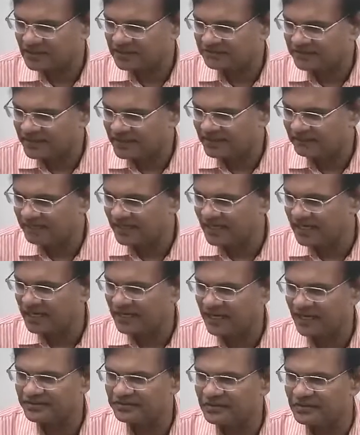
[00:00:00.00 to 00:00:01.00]
PMLA
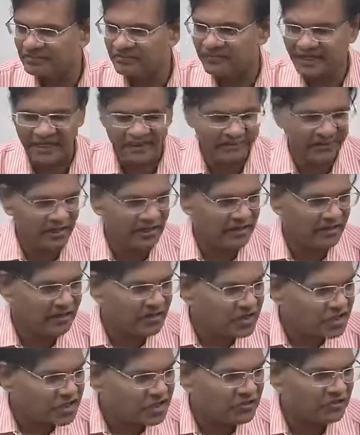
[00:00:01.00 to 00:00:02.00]
as a money bill
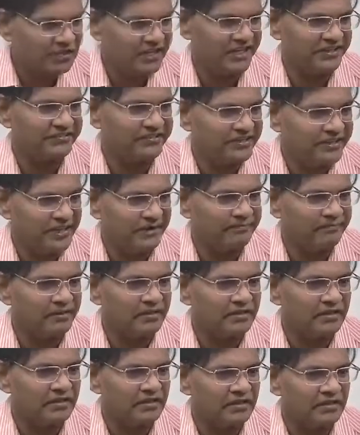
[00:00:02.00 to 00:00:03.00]
to escape
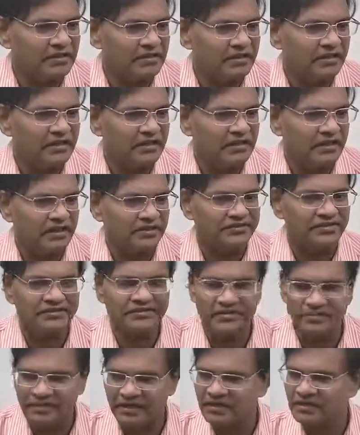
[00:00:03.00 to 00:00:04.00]
Rajya
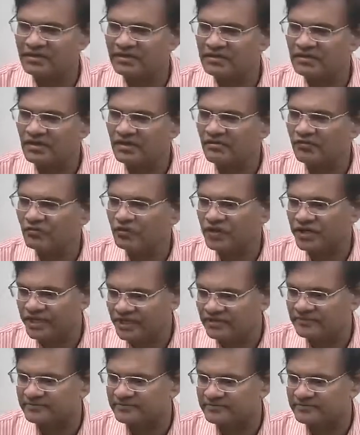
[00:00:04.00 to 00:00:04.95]
Sabha voting.